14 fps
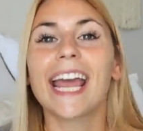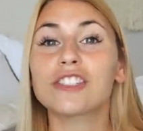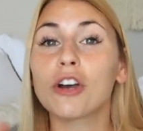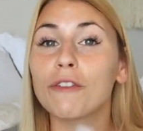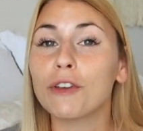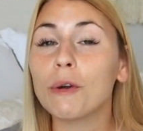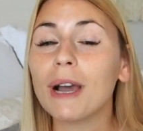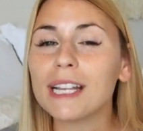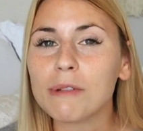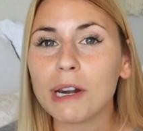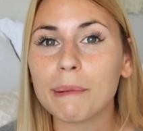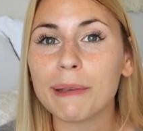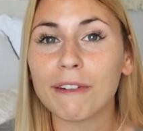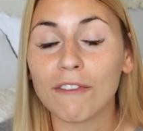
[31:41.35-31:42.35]
So if you guys
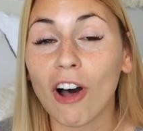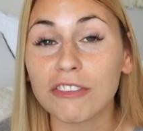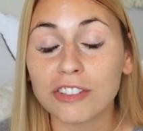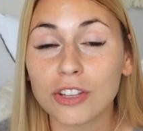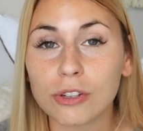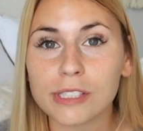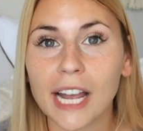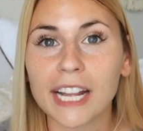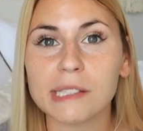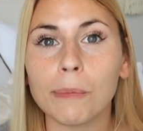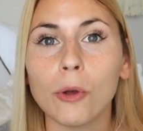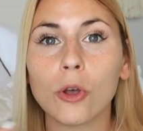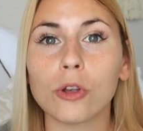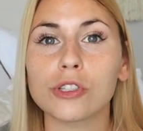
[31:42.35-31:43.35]
wanna be involved in those kinds
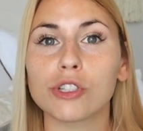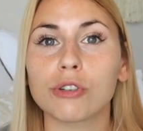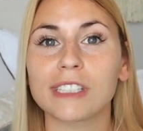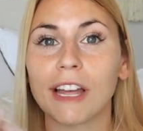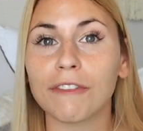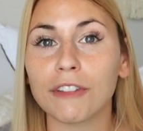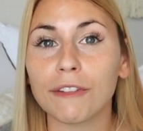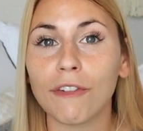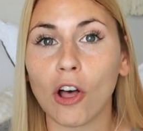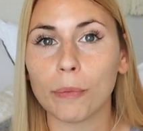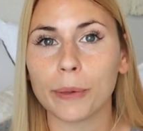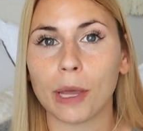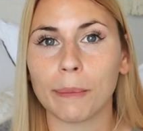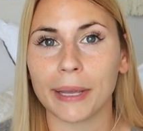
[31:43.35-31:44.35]
of polls, you can definitely
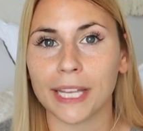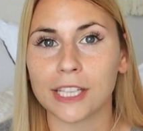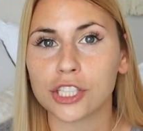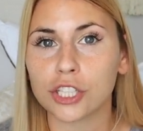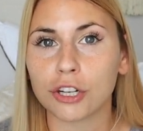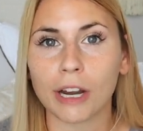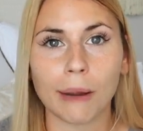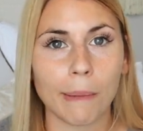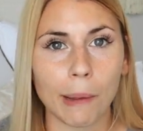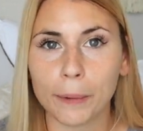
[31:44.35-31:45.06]
follow me on my Instagram.